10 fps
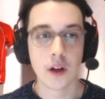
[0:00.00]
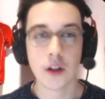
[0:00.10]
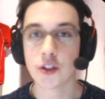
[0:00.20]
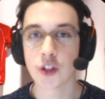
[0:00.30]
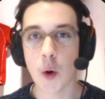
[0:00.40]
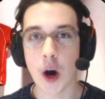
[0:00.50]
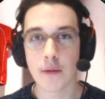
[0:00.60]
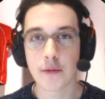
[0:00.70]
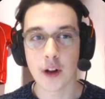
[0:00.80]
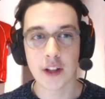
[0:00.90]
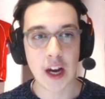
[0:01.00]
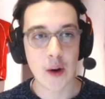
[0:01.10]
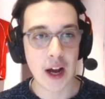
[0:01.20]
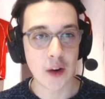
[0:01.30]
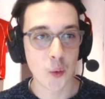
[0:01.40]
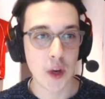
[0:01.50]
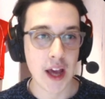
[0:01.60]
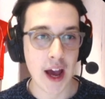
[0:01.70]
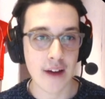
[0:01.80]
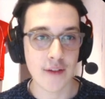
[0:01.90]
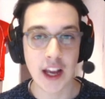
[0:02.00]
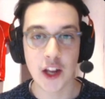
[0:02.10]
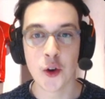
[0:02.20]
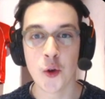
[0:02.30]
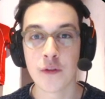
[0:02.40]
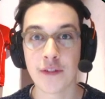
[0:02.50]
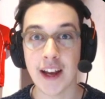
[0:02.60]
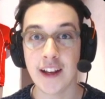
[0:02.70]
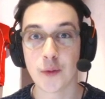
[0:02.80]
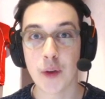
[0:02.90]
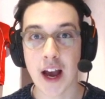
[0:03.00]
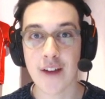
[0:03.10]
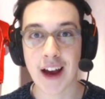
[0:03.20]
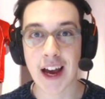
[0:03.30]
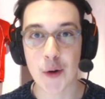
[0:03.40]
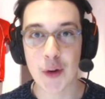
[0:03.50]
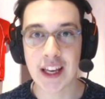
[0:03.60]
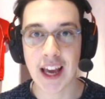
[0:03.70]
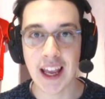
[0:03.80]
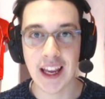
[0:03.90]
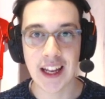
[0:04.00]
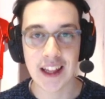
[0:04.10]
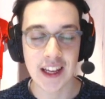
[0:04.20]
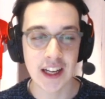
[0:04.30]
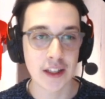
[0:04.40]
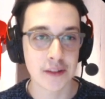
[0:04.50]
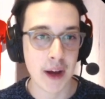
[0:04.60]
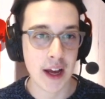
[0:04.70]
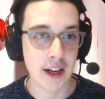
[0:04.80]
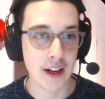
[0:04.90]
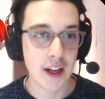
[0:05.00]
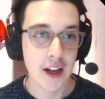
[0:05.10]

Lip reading: So up front now, and we have a new face. We have Harry Kane, the Englishman.